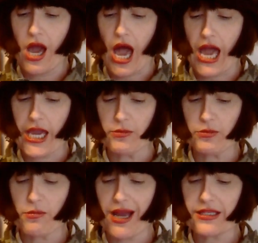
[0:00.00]
I am
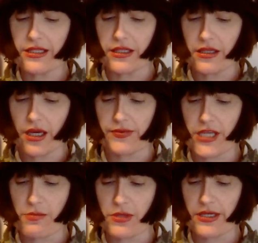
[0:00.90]
reminded of
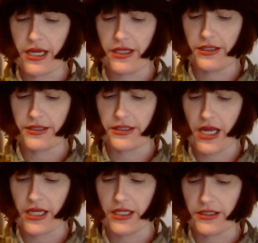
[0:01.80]
summer days and
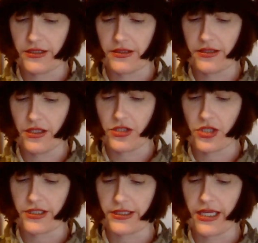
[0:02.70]
nights
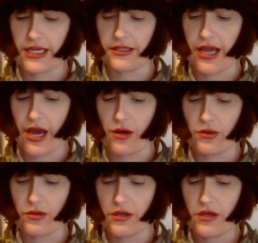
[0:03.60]
just like
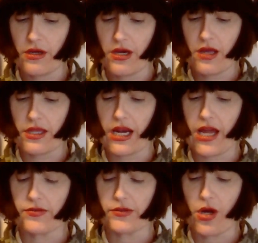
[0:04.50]
now that
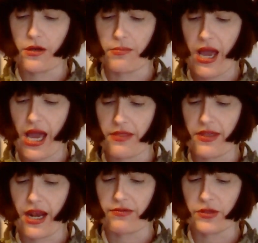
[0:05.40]
have long
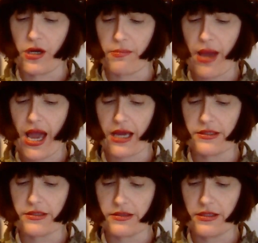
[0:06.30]

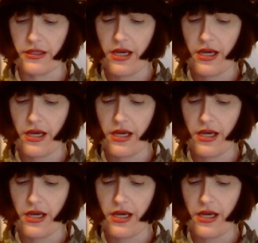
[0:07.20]
passed.